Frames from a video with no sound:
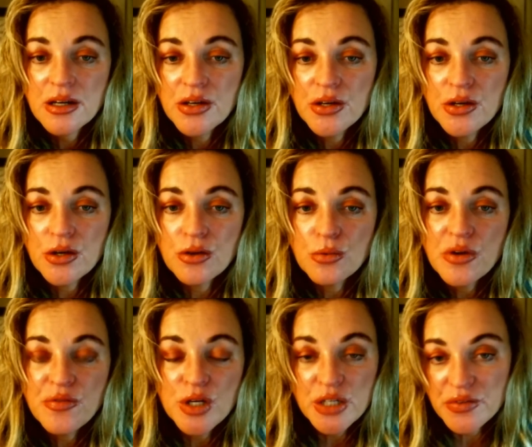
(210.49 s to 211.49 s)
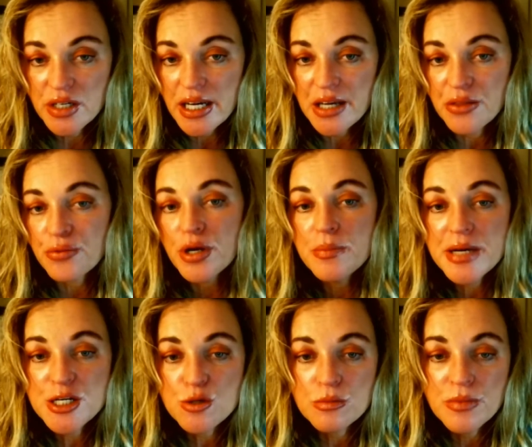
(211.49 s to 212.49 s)
You know, if you live in like a
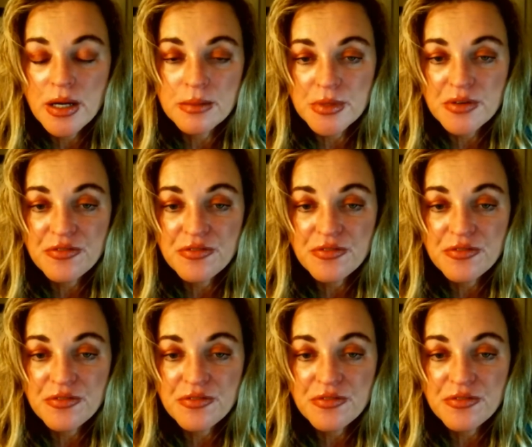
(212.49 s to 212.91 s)
three-bedroom um,